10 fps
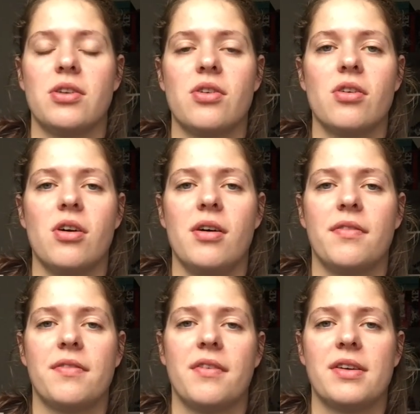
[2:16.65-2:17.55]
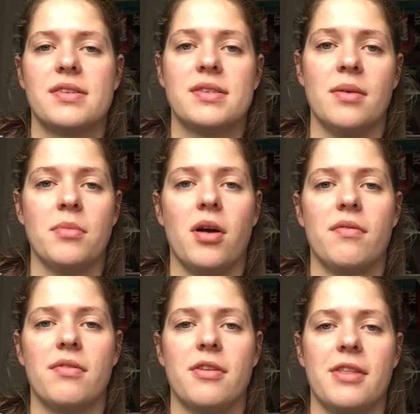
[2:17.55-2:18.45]
knock off some
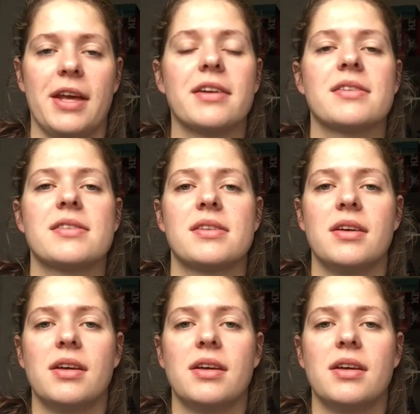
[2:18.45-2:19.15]
of the things,